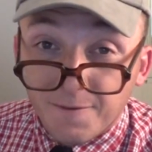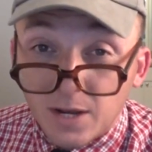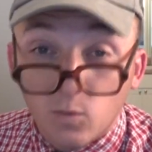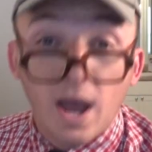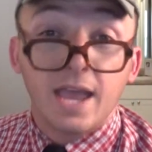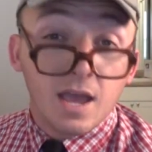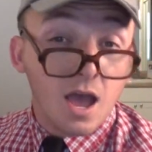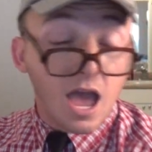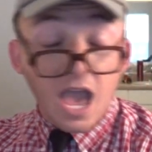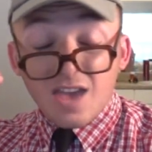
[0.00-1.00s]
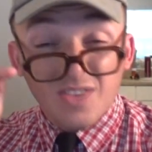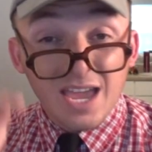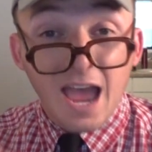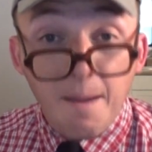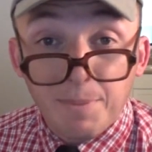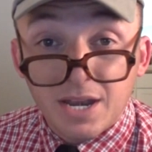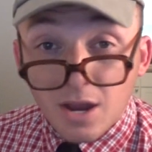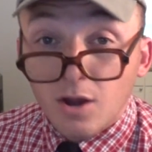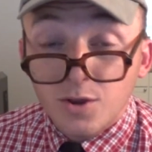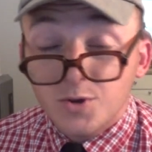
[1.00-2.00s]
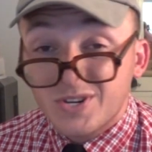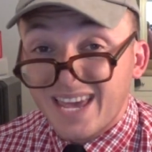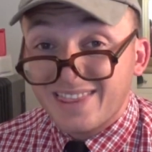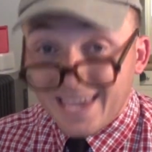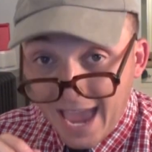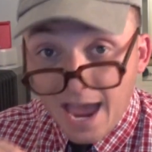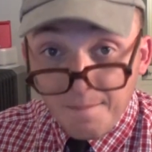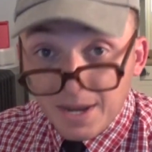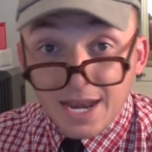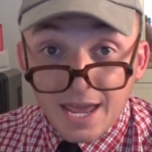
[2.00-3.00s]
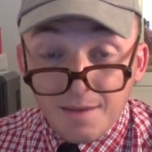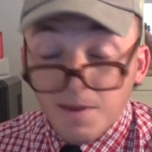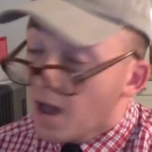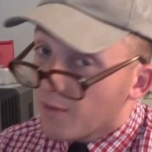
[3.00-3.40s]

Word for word: feet away, and they happen to hear you say the M in him.